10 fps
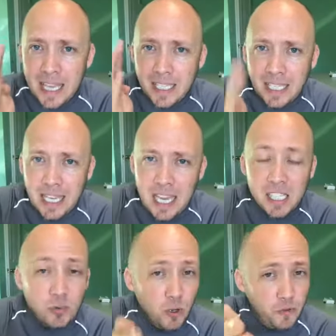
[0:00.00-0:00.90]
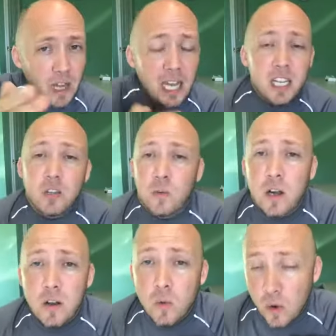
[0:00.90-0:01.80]
Yes, we're fighting the
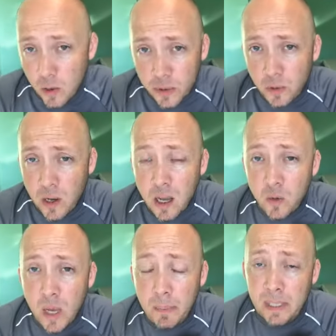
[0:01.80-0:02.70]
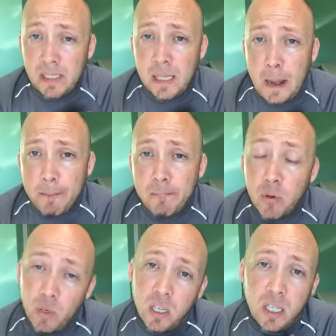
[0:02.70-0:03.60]
wrong war with the wrong weapons, but
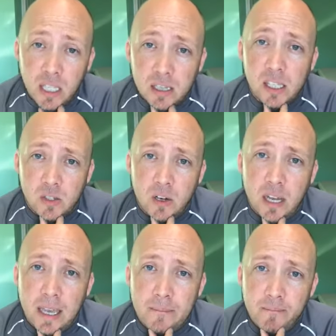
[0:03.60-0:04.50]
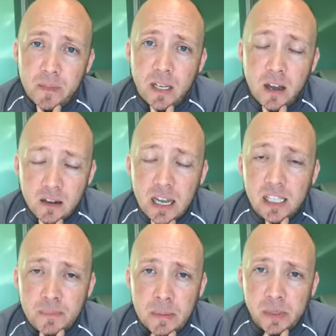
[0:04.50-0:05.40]
we're going to get this right. And all God's
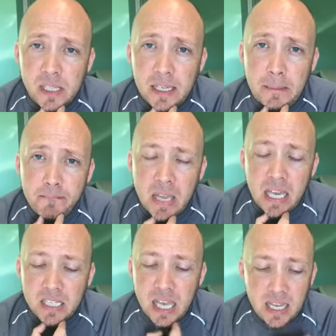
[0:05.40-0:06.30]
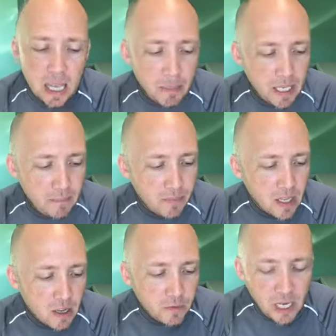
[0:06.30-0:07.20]
people said, hashtag amen.
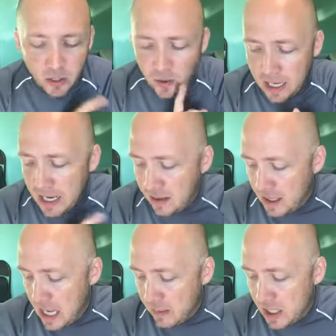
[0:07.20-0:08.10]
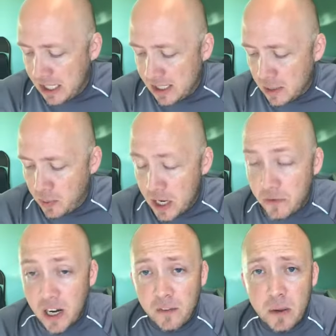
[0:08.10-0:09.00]
Father, right now in the name of Jesus, I pray
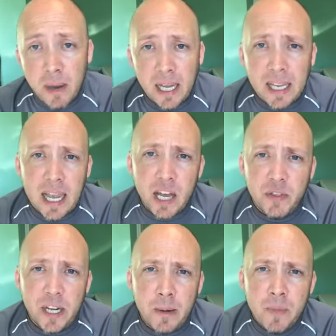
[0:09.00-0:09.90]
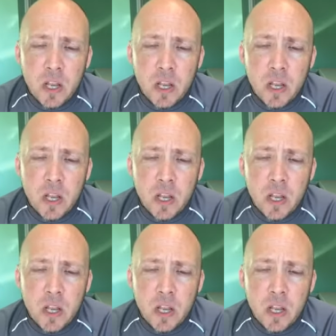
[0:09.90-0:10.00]
for everybody out there,